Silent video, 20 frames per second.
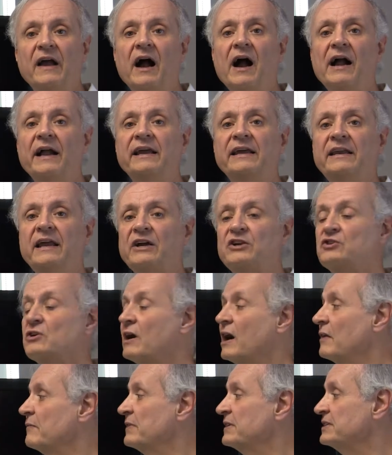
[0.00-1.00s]
architecture
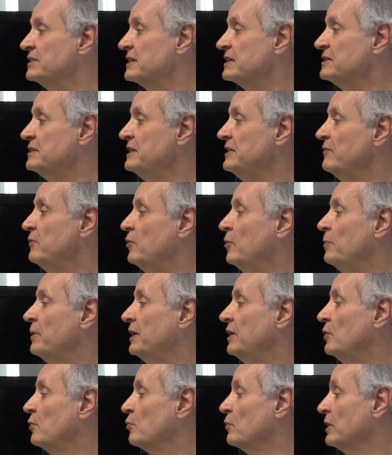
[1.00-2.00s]
of a
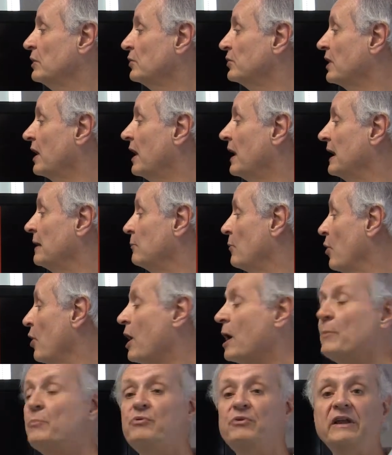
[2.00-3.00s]
64-bit real-time
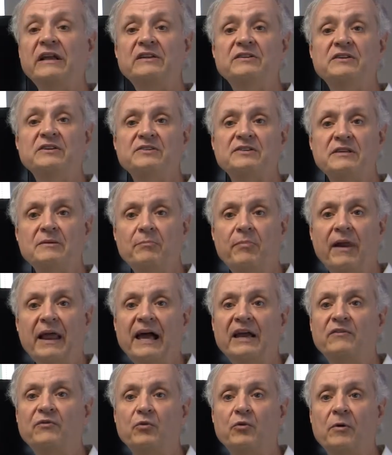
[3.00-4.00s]
operating system
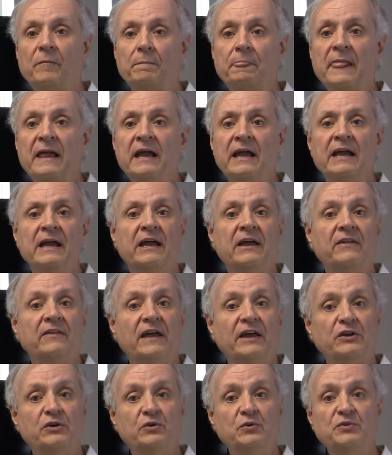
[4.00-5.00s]
platform
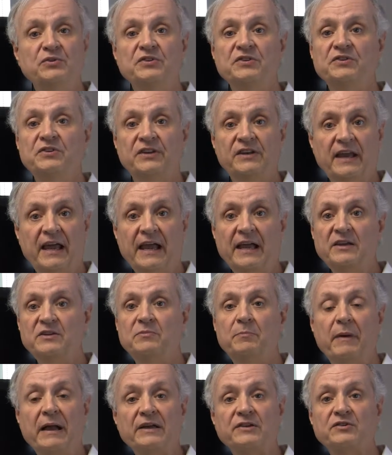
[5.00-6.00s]
that uses today's
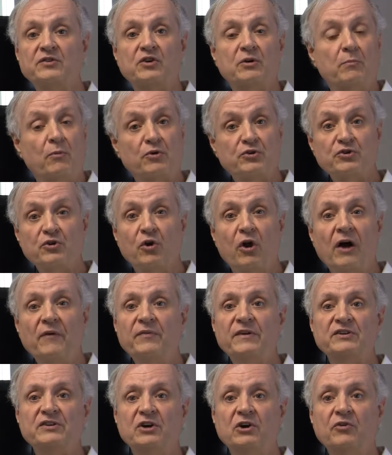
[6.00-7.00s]
best commercial
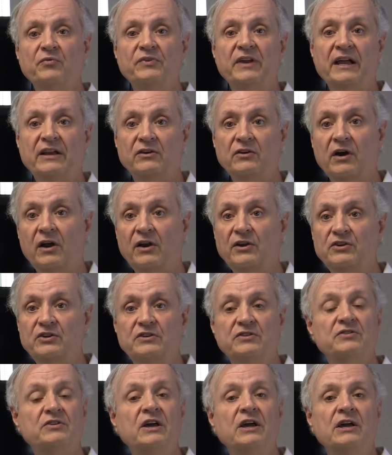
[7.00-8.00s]
off-the-shelf
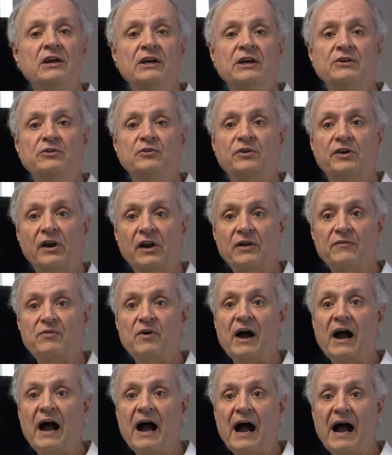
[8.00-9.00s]
technologies to deliver
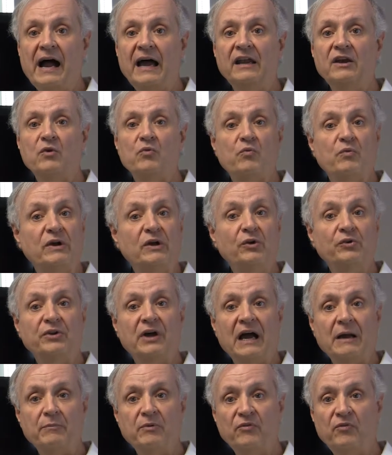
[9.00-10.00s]
hard,
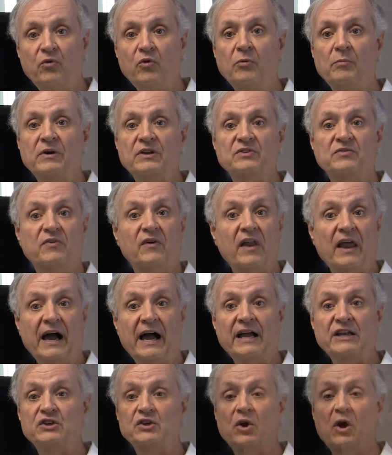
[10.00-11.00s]
real-time performance for
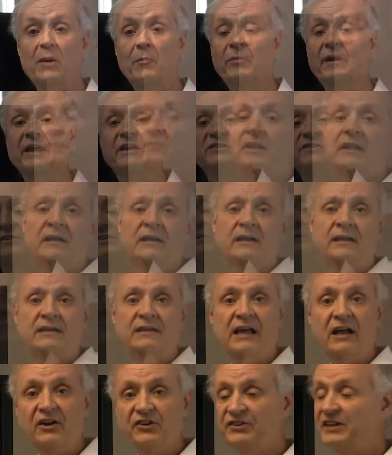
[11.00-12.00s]
large, complex
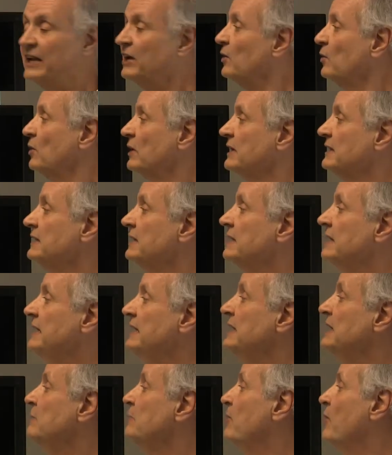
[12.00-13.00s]
systems. Let's take a look at the
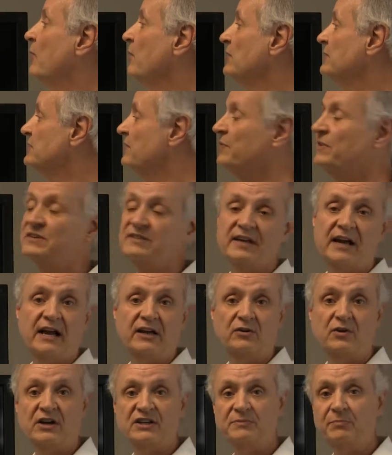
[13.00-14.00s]
key components of this
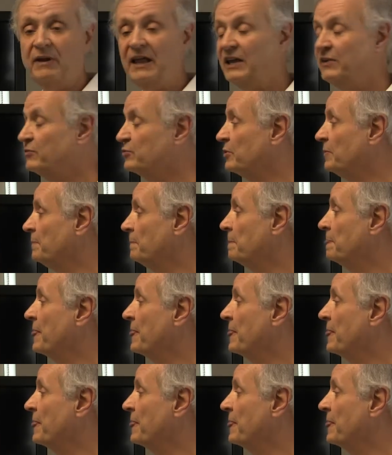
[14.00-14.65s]
RTOS platform.